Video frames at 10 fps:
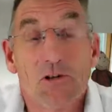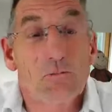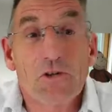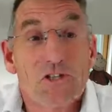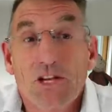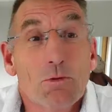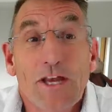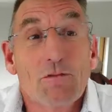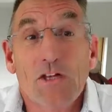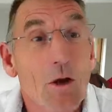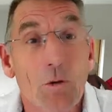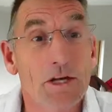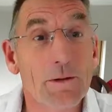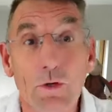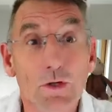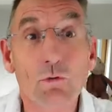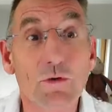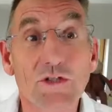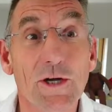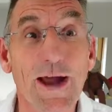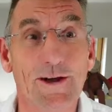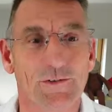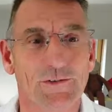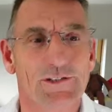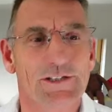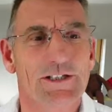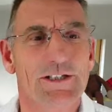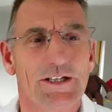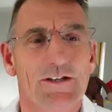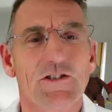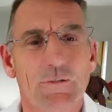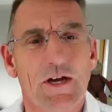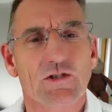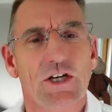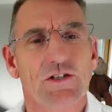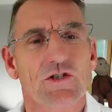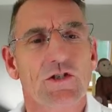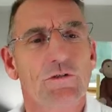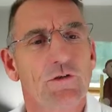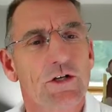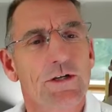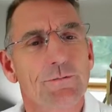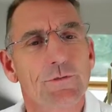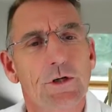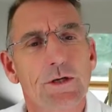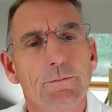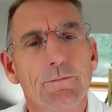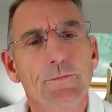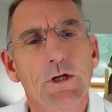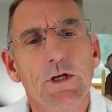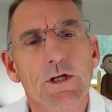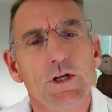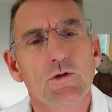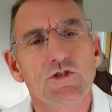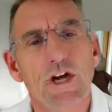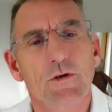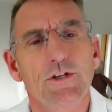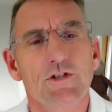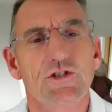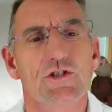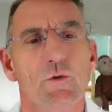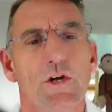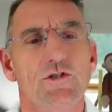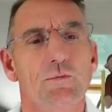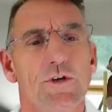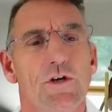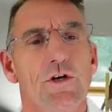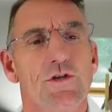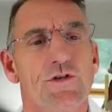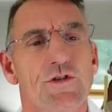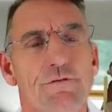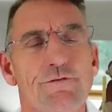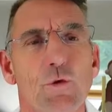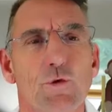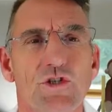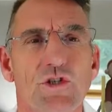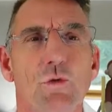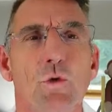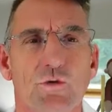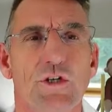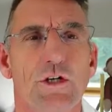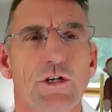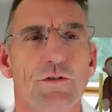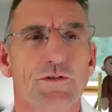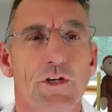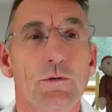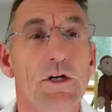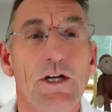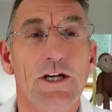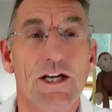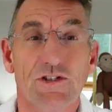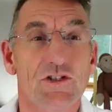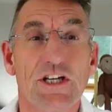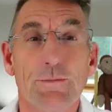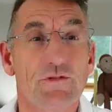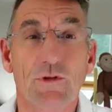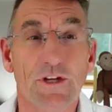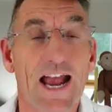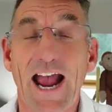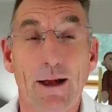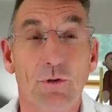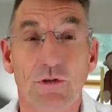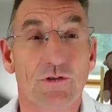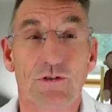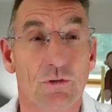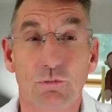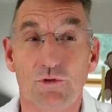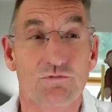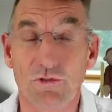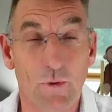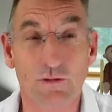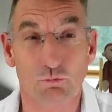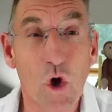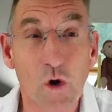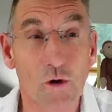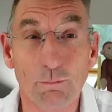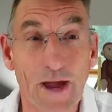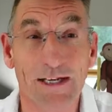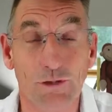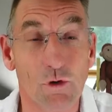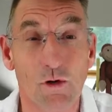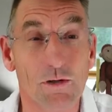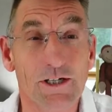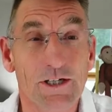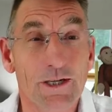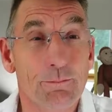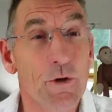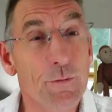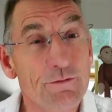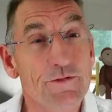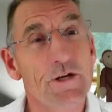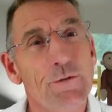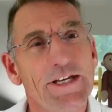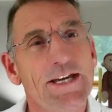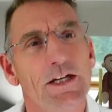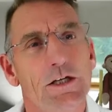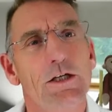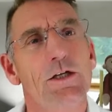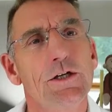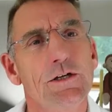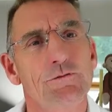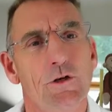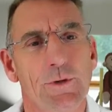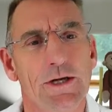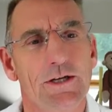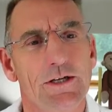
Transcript: we said we'd have a go at it, but look what's come out. That's about shared discovery, right? Sharing a situation with others that forces you all to learn. So as a team, if something happened that went wrong, badly wrong, by reviewing it and learning from it,